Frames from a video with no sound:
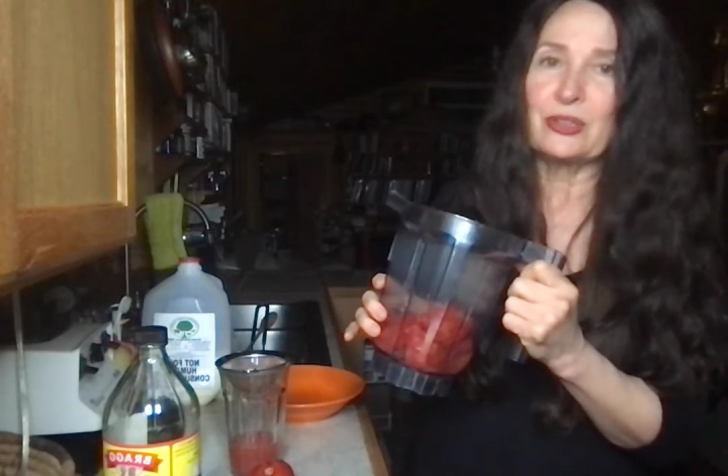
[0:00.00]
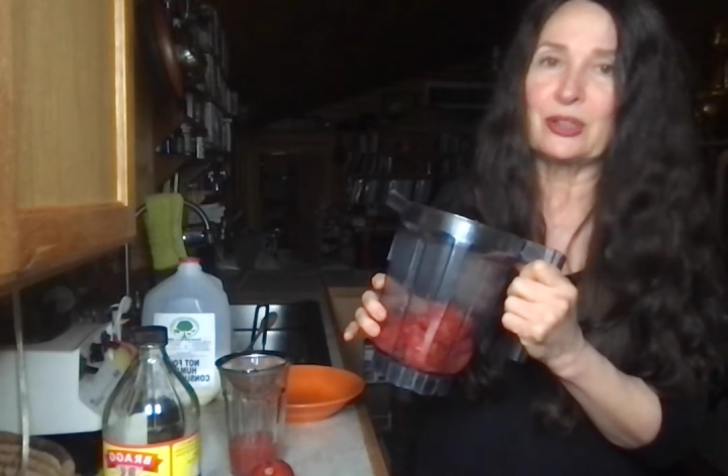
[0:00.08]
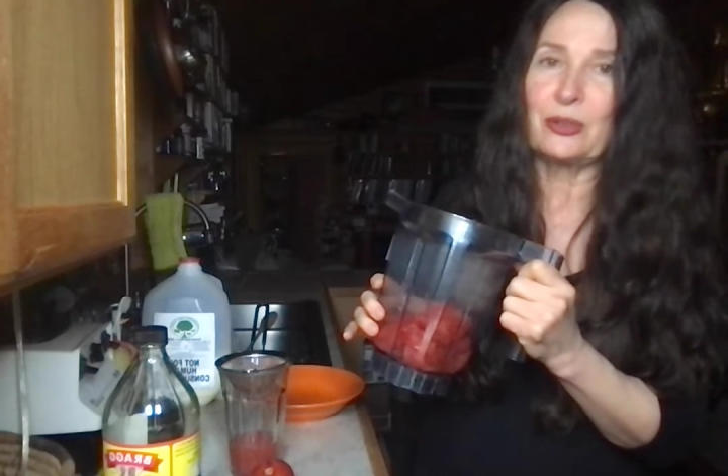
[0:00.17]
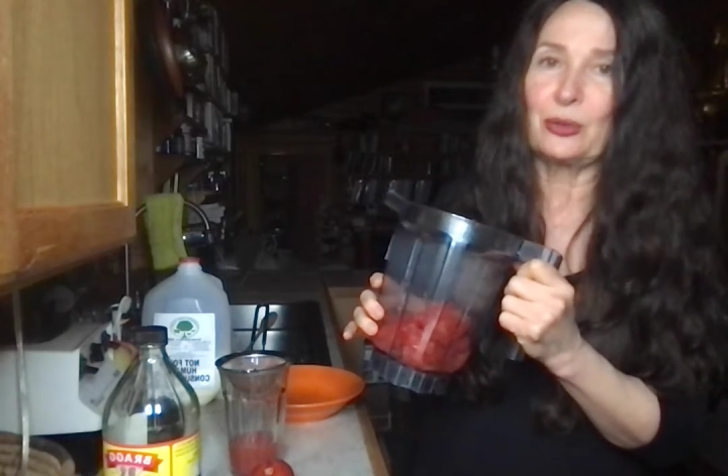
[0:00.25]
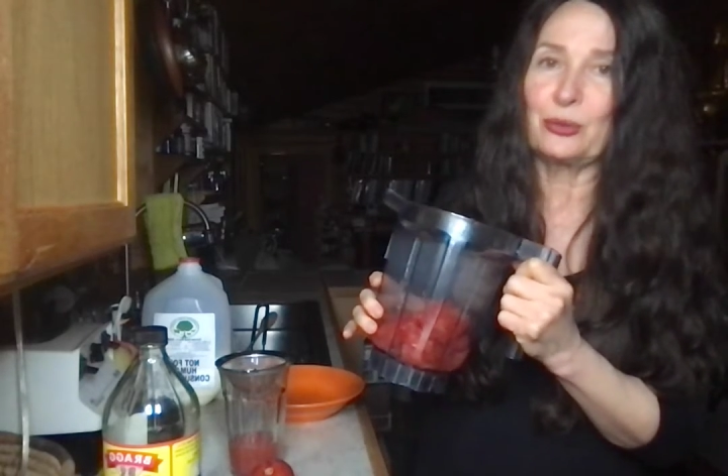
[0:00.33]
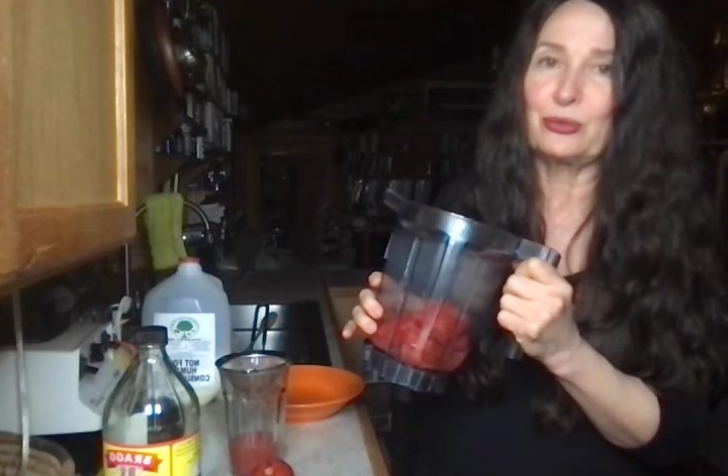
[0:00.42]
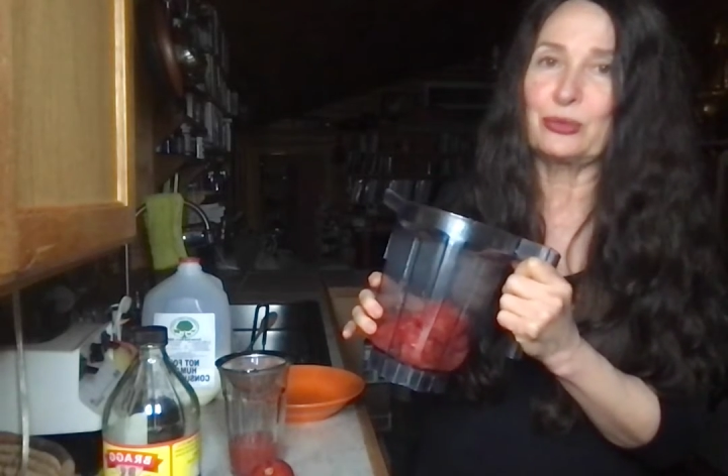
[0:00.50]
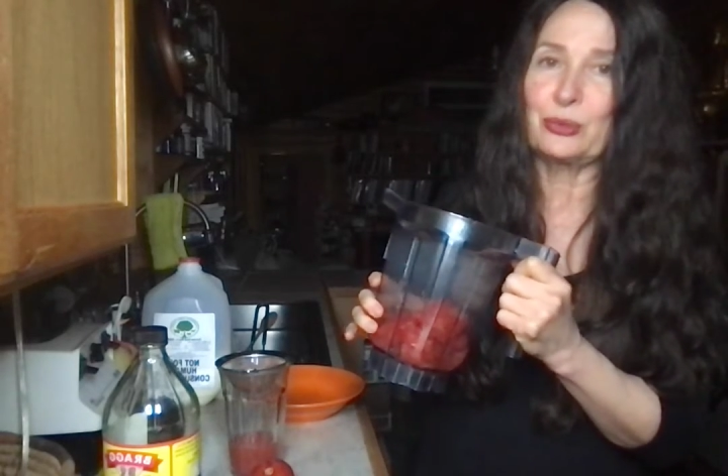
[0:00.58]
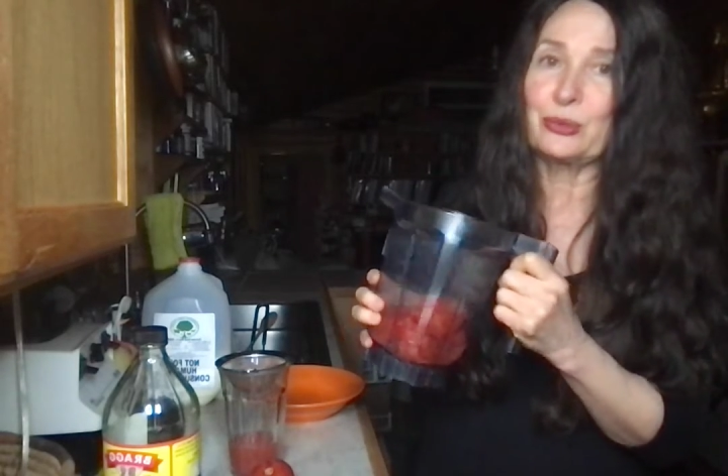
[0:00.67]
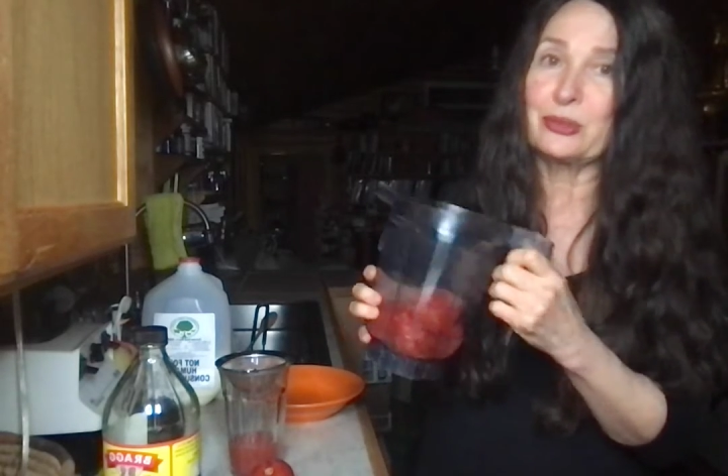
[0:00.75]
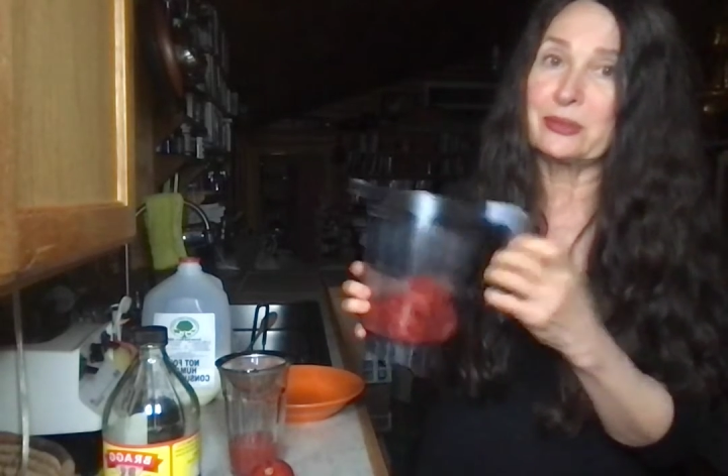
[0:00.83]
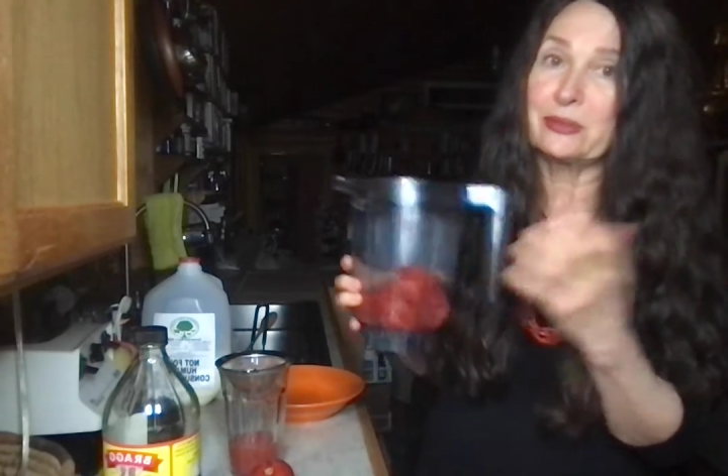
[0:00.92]
at Whole
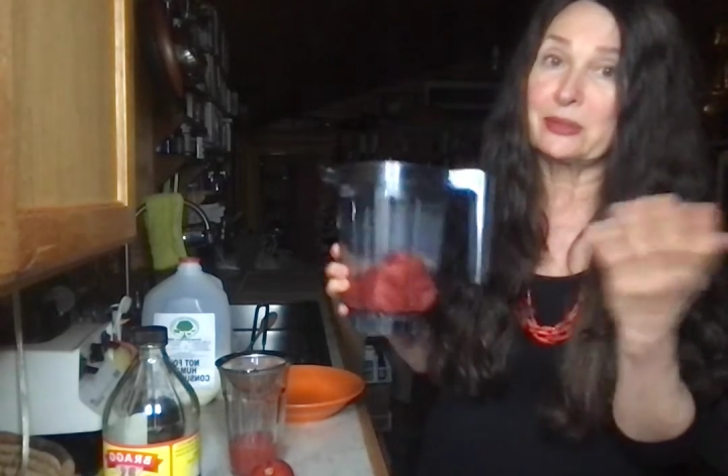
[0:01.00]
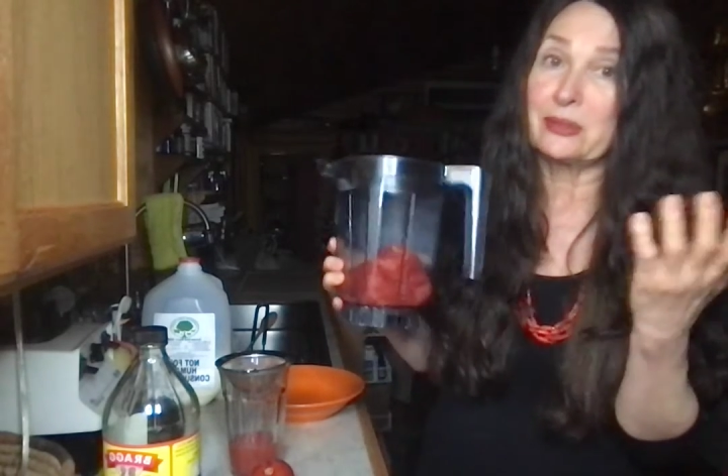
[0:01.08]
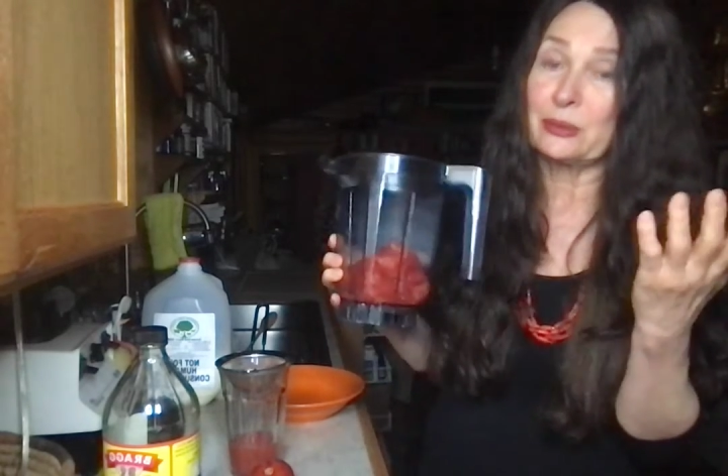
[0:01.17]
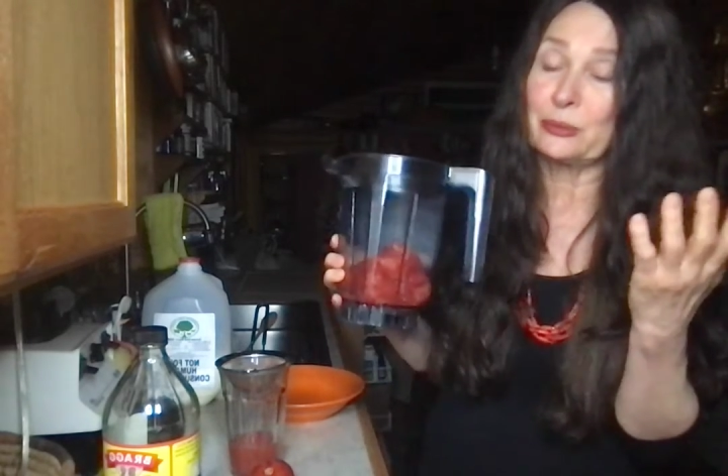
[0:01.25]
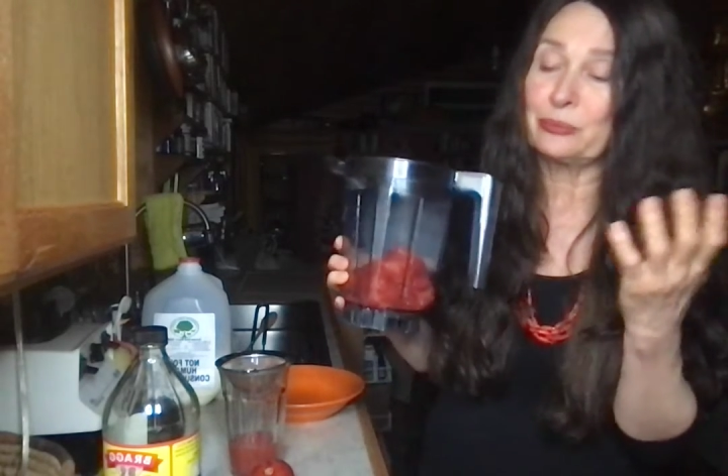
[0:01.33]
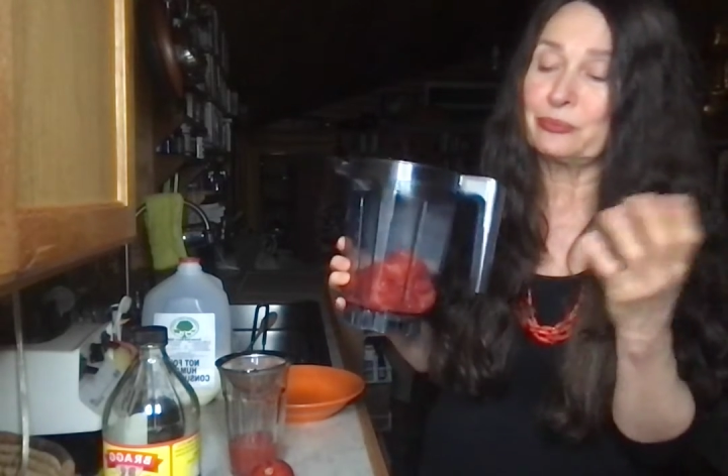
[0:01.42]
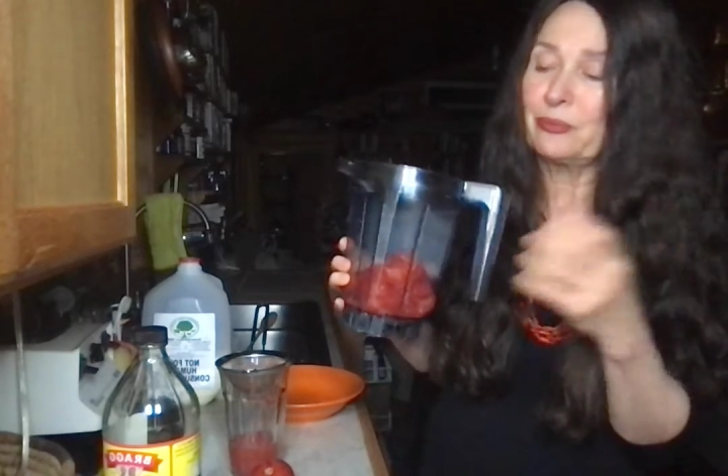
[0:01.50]
Foods. So,